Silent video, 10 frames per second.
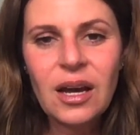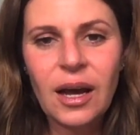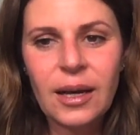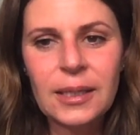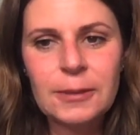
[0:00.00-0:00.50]

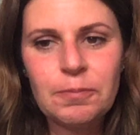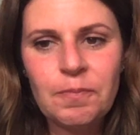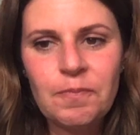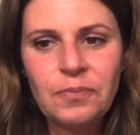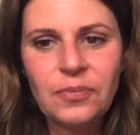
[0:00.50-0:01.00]

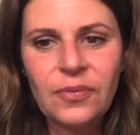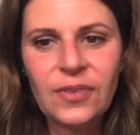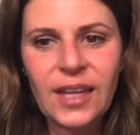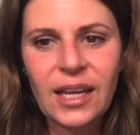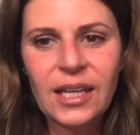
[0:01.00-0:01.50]
Um,
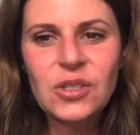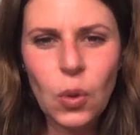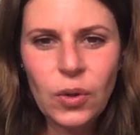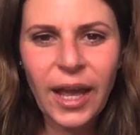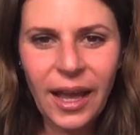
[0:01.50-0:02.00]
it's
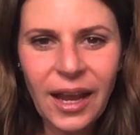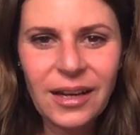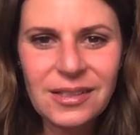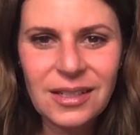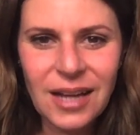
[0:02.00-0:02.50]

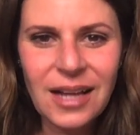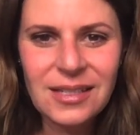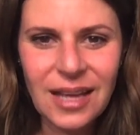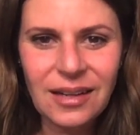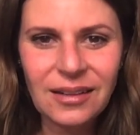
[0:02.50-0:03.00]
okay to
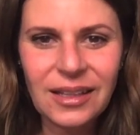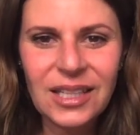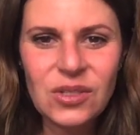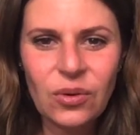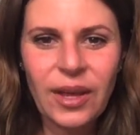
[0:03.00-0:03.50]
not settle.
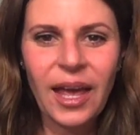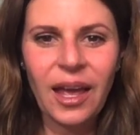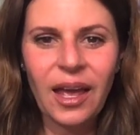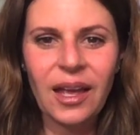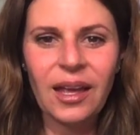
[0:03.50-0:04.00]
It's
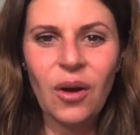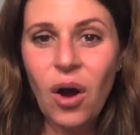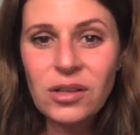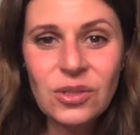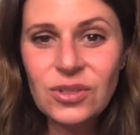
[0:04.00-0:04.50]
okay
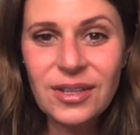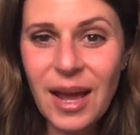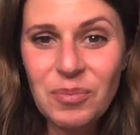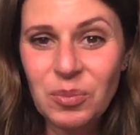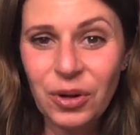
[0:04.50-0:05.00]
also to
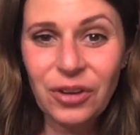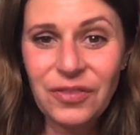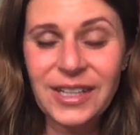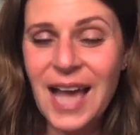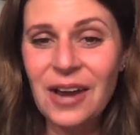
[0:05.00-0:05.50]
not be perfect.